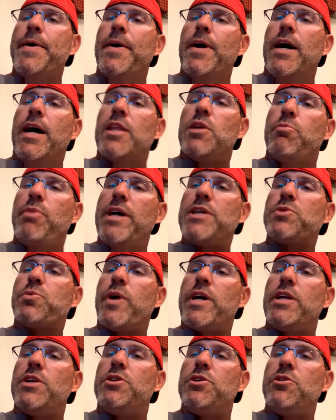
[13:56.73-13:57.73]
The best
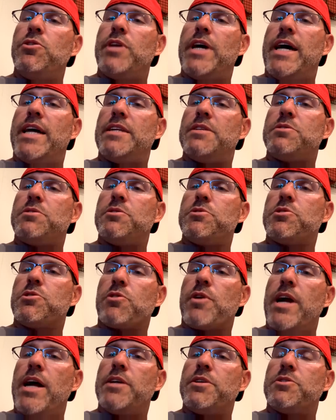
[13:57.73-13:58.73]
way to do that is to
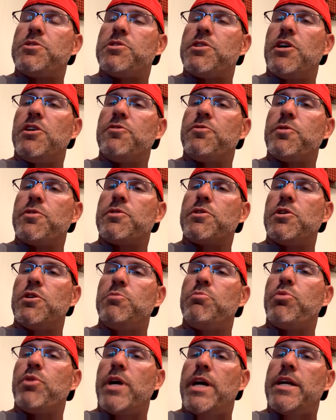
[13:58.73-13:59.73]
surround yourself with
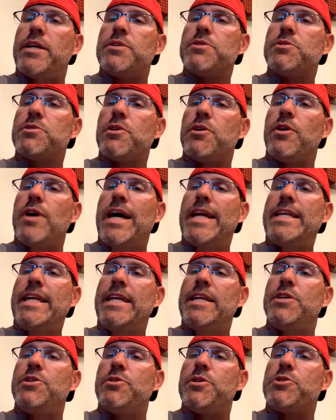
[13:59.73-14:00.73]
good players. So I
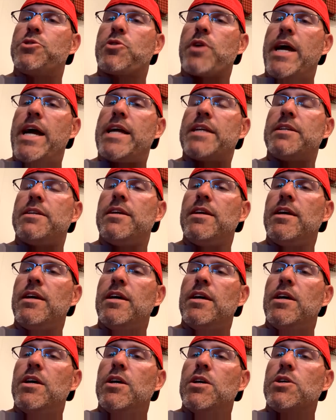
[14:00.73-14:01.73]
needed to attract
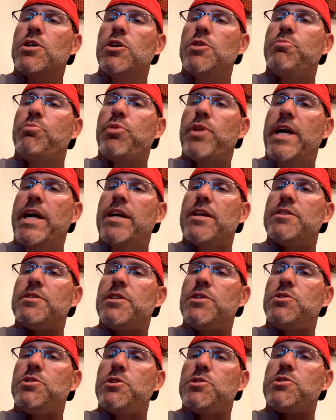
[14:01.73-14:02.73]
good players.
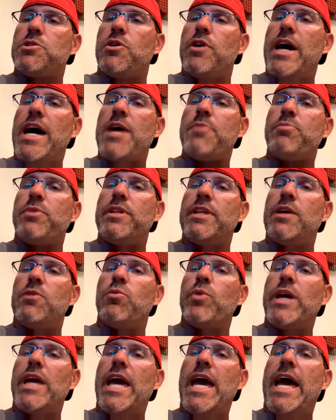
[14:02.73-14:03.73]
It just so happened that
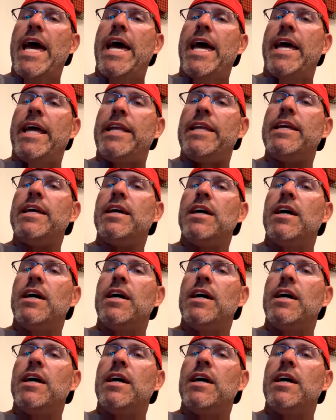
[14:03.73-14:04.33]
we had